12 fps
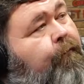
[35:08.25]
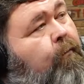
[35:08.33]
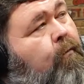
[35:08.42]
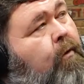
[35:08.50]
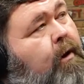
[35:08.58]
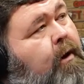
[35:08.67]

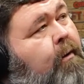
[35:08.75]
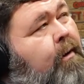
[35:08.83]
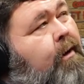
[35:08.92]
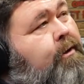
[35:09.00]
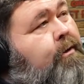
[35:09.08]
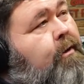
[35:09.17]
one,
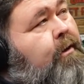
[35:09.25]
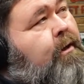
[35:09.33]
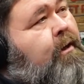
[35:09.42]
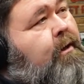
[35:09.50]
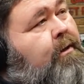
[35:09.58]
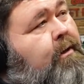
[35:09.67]
not just on the
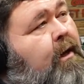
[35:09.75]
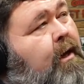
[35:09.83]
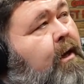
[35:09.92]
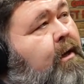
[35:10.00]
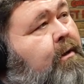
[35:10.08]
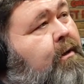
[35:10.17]
doneness
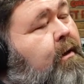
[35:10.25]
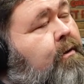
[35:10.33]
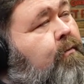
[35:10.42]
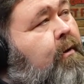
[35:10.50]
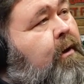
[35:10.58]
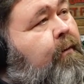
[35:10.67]
side, it's
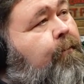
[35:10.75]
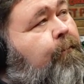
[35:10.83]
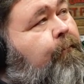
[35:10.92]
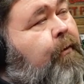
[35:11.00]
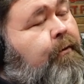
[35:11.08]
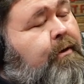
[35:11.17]
really
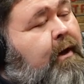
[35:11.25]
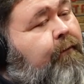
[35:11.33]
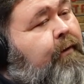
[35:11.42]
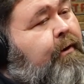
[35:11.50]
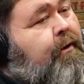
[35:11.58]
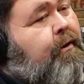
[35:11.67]
food
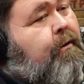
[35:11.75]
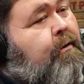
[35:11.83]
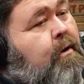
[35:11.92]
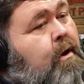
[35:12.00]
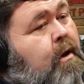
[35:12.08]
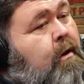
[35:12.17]
safety too.
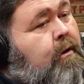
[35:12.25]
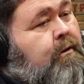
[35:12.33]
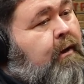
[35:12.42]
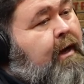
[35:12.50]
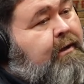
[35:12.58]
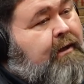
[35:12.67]
Because
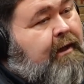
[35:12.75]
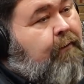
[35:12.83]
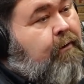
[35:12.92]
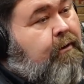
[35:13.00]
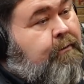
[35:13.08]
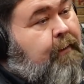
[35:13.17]
the last thing I
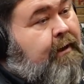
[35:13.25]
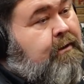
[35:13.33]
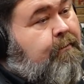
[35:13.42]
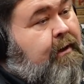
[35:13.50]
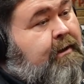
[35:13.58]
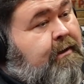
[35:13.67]
want to do is make
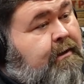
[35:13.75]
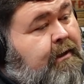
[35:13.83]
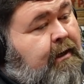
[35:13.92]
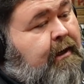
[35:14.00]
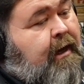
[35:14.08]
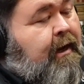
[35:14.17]
somebody
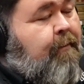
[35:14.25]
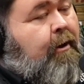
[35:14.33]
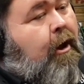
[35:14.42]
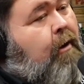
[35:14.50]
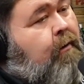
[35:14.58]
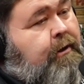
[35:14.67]
sick, and I'm
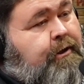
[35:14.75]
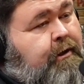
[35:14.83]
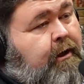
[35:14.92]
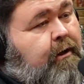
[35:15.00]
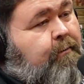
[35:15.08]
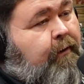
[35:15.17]
always
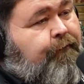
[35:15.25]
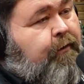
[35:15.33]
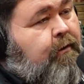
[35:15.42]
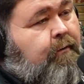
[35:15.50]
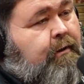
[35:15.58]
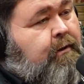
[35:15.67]
sharing my
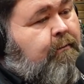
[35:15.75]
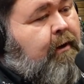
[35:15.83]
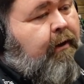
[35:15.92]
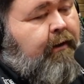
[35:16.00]
food with somebody.